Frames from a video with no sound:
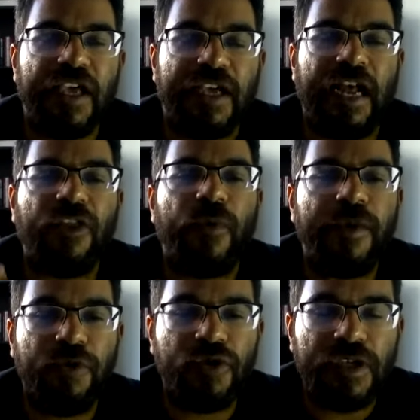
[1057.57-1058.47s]
Another way
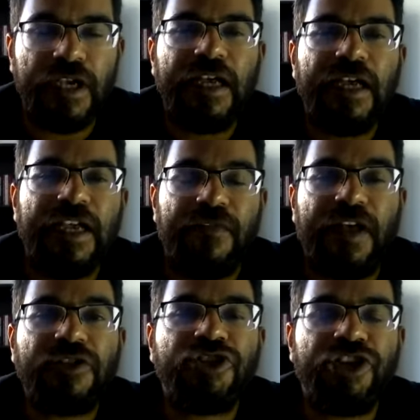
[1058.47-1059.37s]
put, if
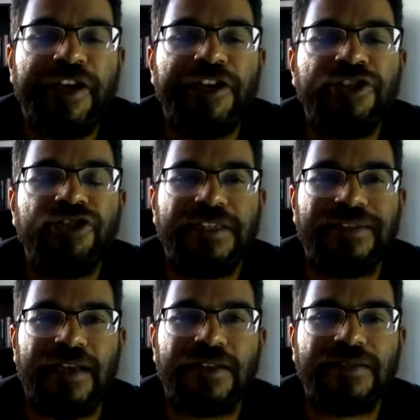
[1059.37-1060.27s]
that change
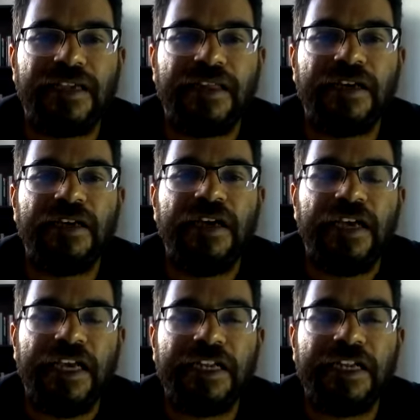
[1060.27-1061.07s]
results in a